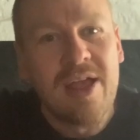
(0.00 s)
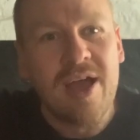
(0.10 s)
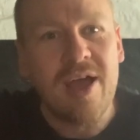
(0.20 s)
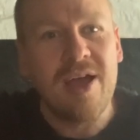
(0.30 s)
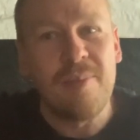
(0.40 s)

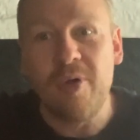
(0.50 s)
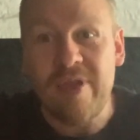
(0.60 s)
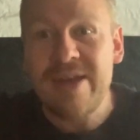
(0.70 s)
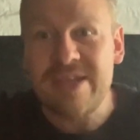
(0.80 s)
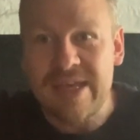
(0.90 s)
But
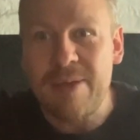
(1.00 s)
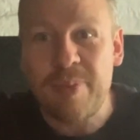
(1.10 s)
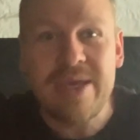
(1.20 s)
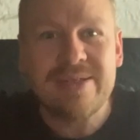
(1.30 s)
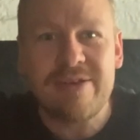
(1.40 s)
then you get
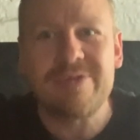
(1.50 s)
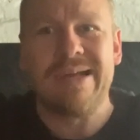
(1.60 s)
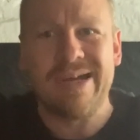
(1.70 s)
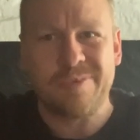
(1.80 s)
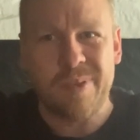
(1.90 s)
peace and everyone's
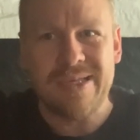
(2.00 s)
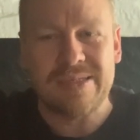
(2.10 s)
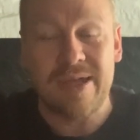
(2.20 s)
like, right, it's peace.